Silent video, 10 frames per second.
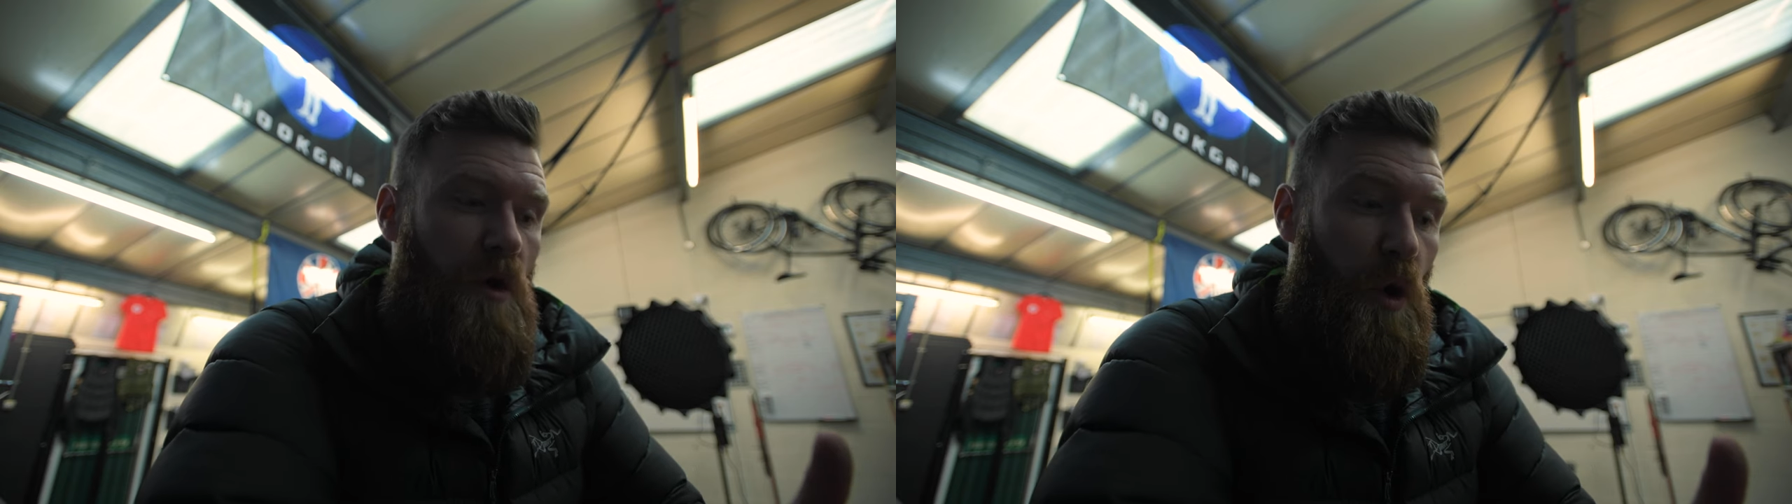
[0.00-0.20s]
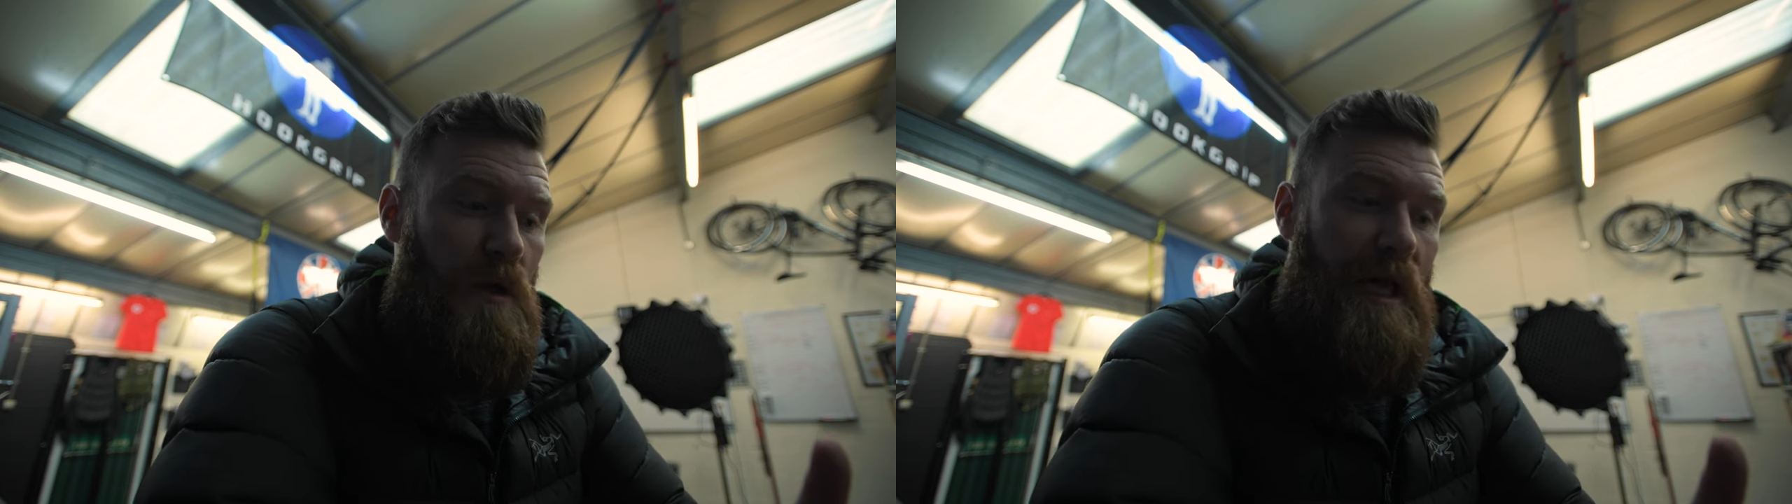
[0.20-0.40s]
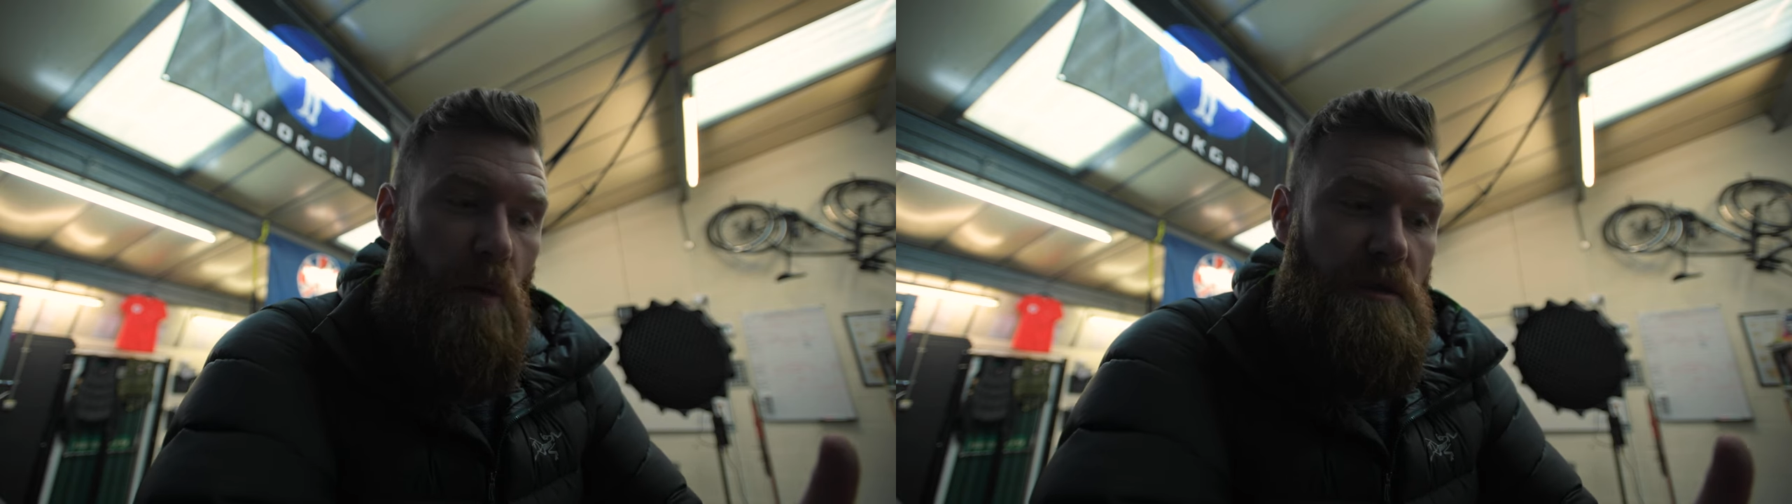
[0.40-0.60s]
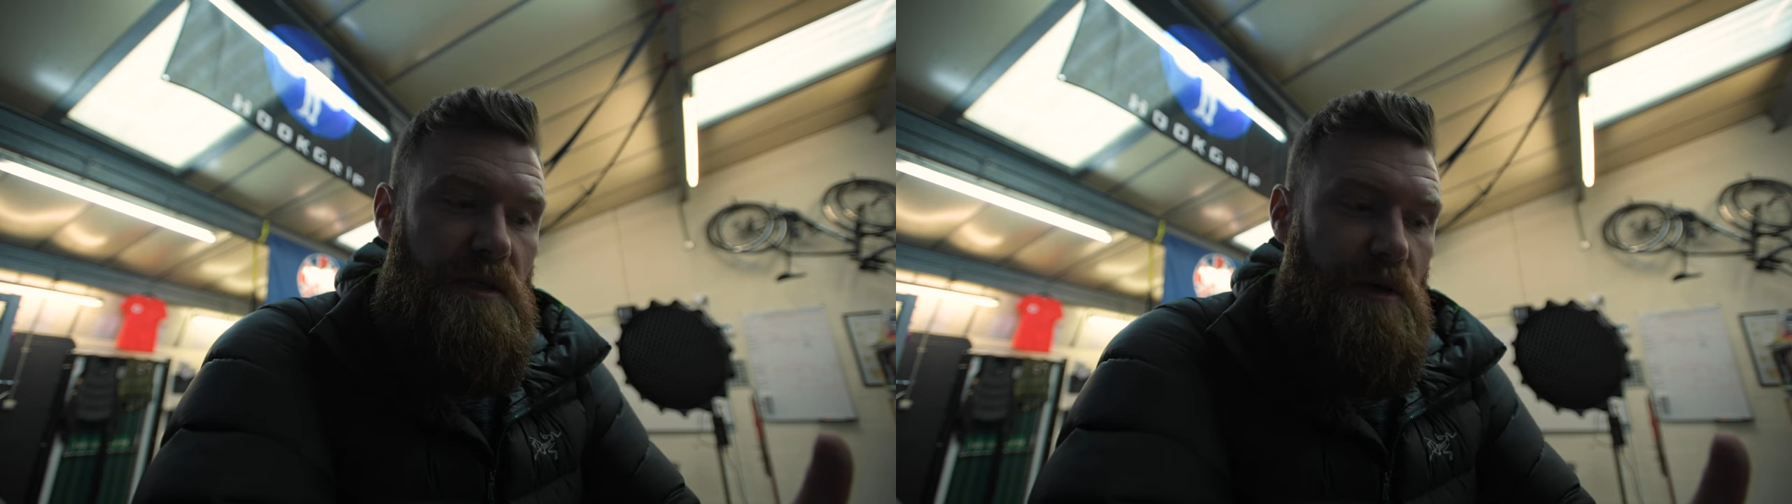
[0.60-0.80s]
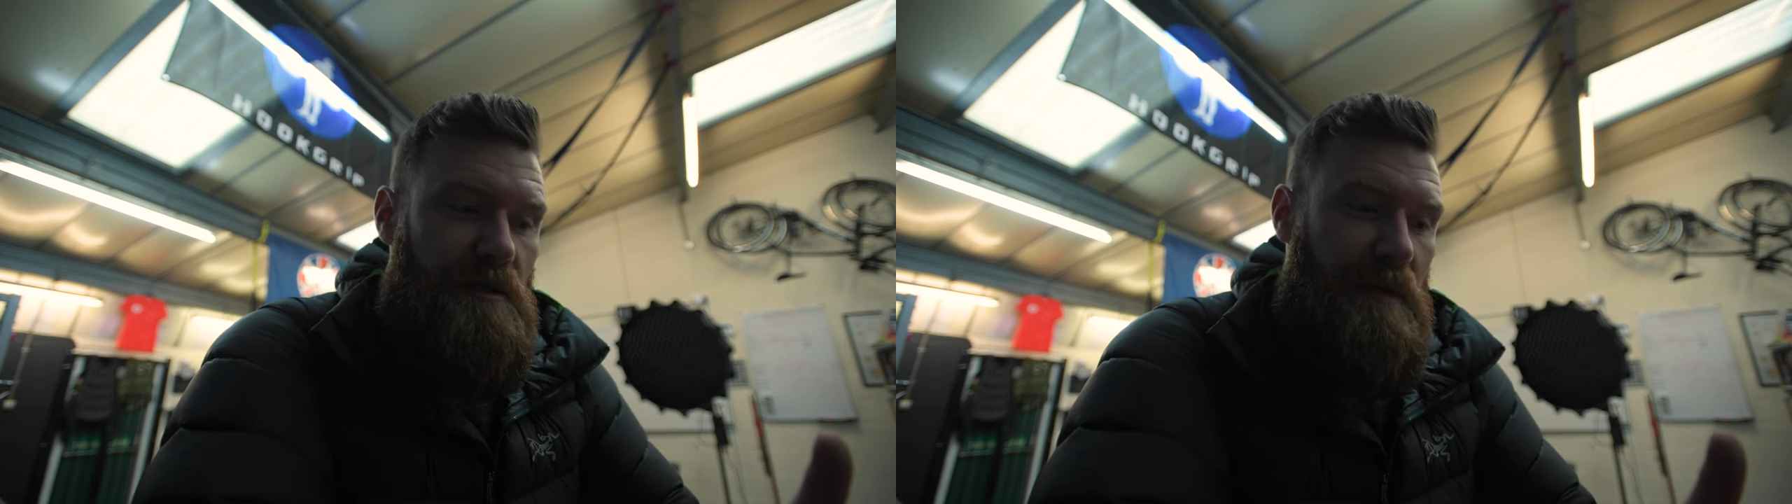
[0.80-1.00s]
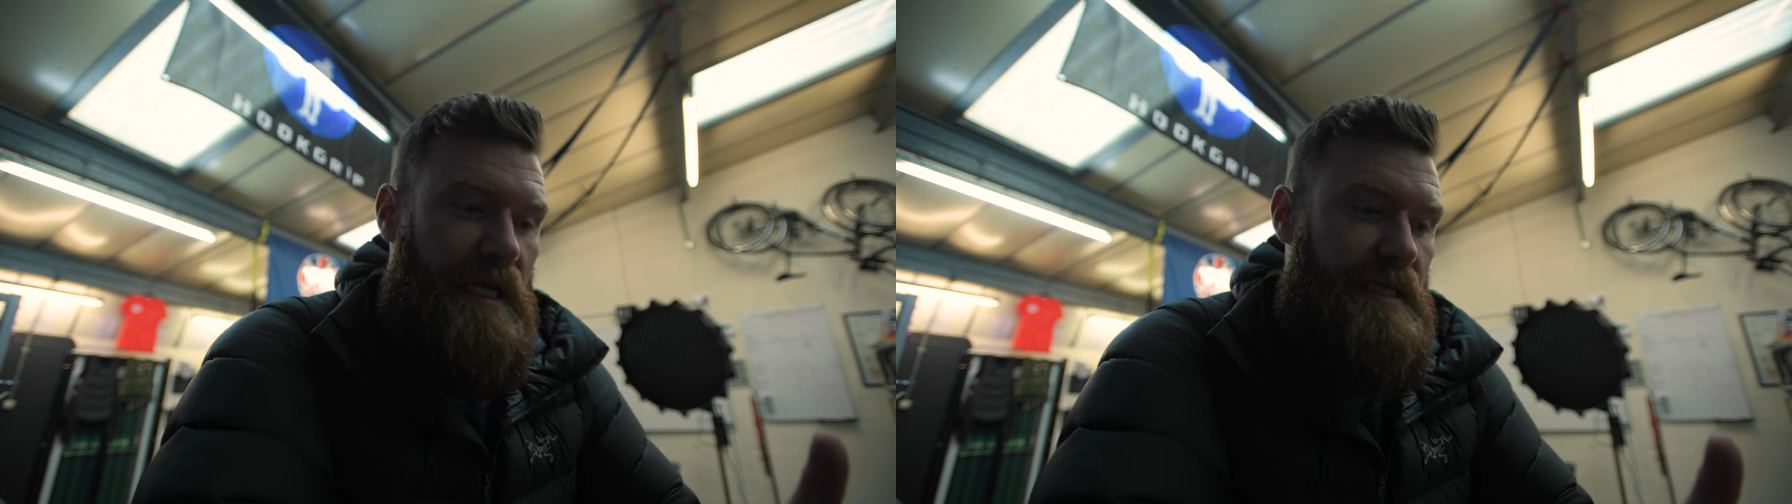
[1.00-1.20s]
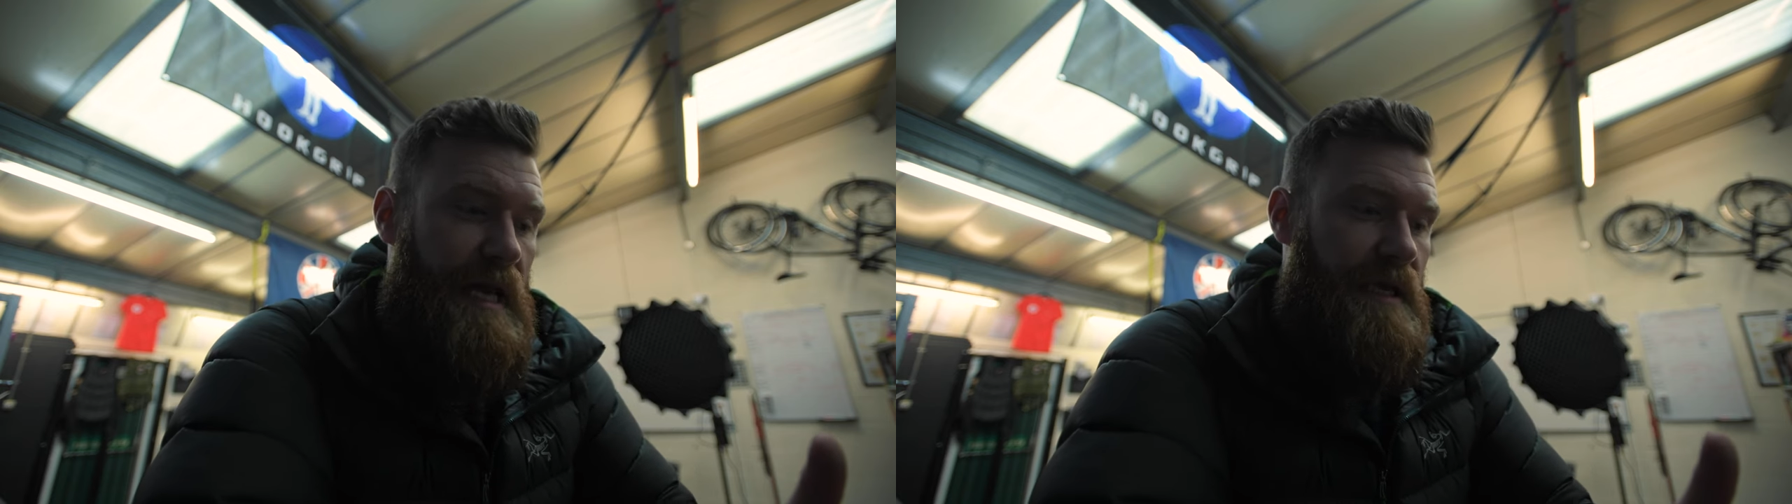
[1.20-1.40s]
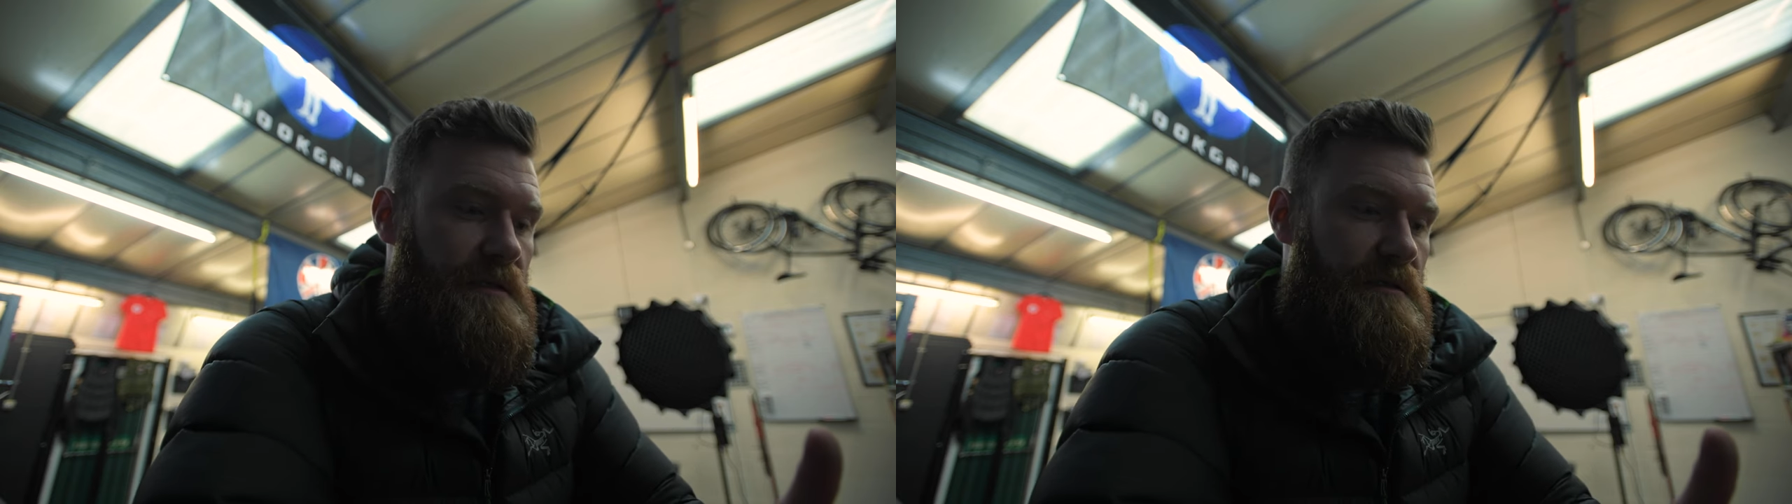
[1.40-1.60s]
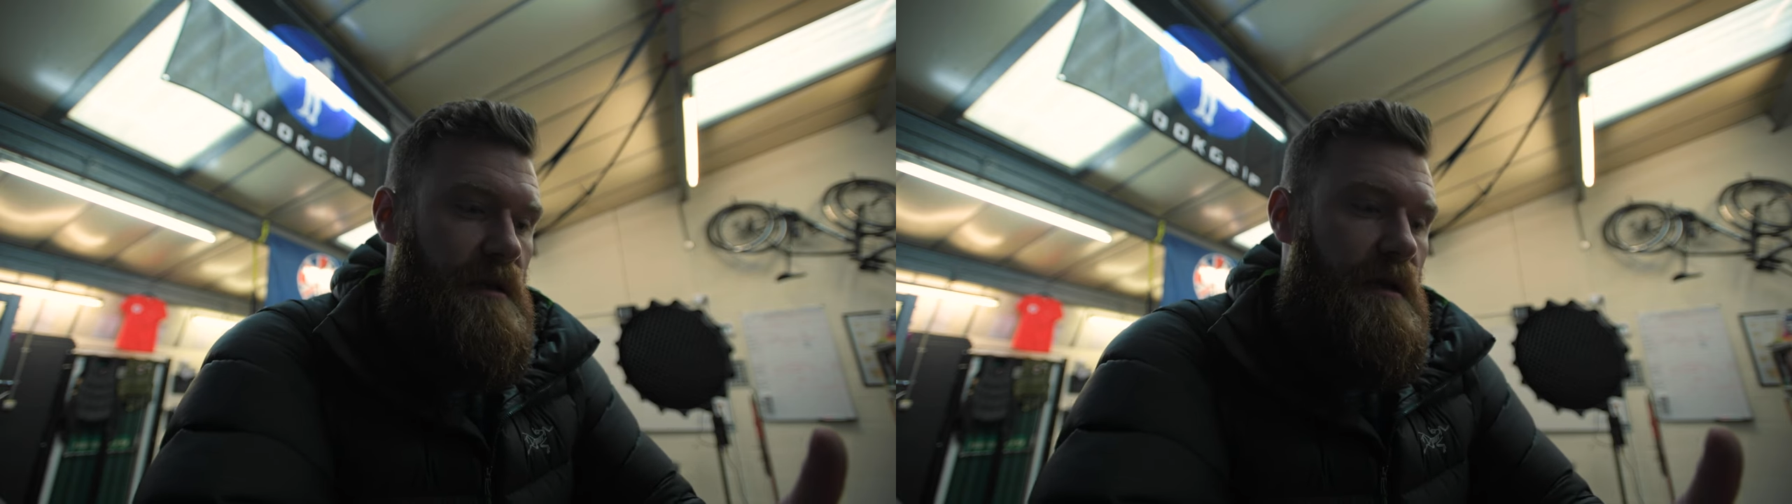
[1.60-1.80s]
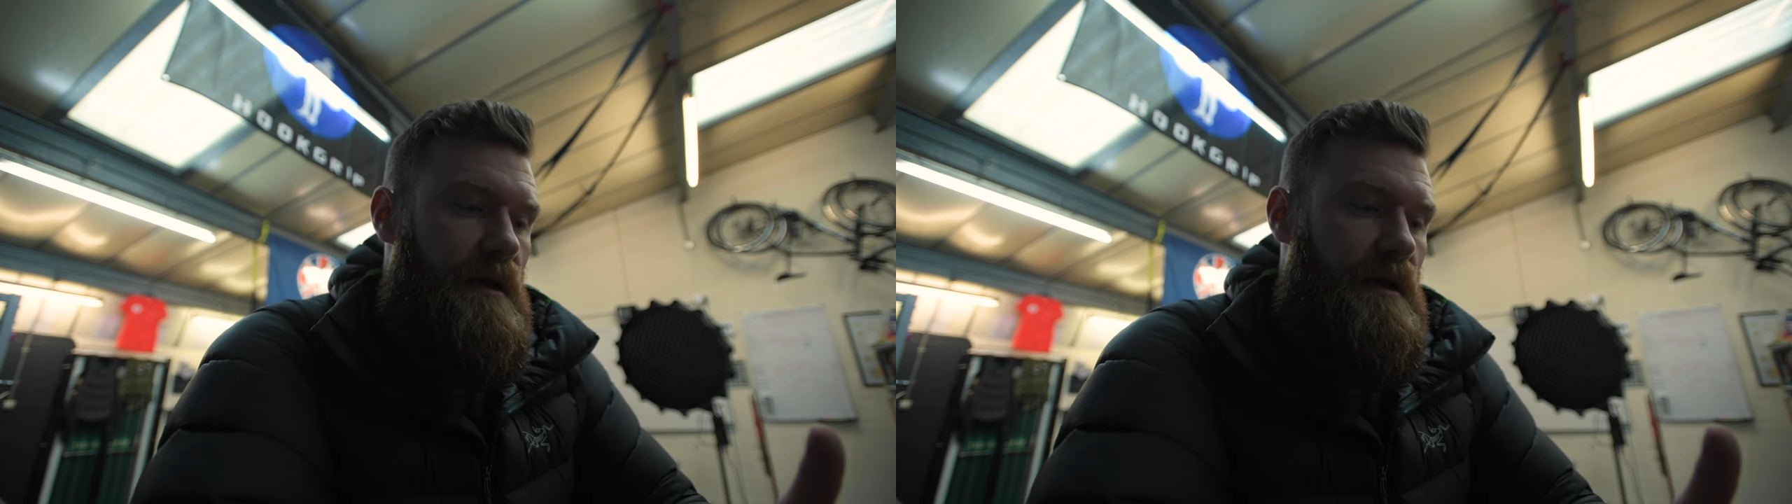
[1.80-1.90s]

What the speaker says: All they want to do is play tennis.